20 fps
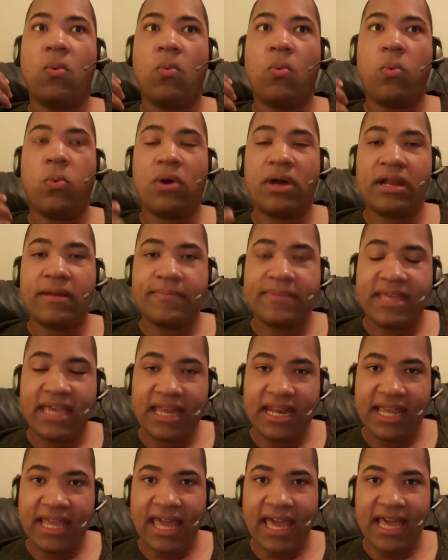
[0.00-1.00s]
what I'm
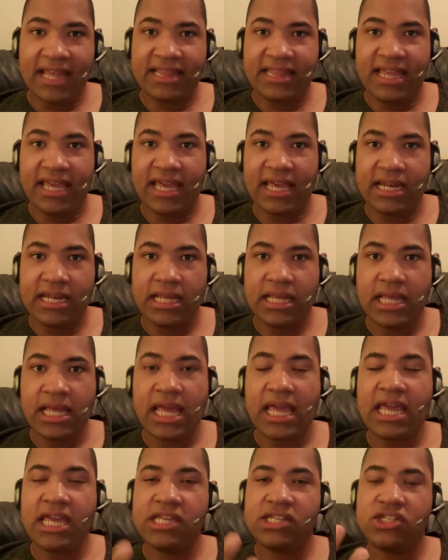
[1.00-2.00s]
getting at then
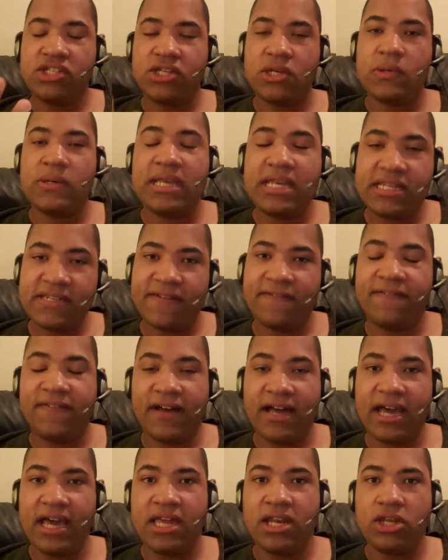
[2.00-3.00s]
is you need to
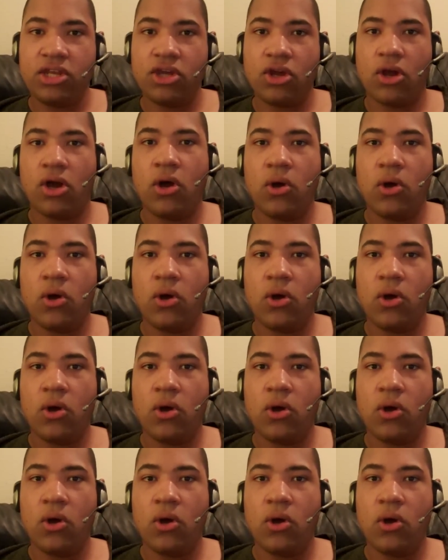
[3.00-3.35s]
find your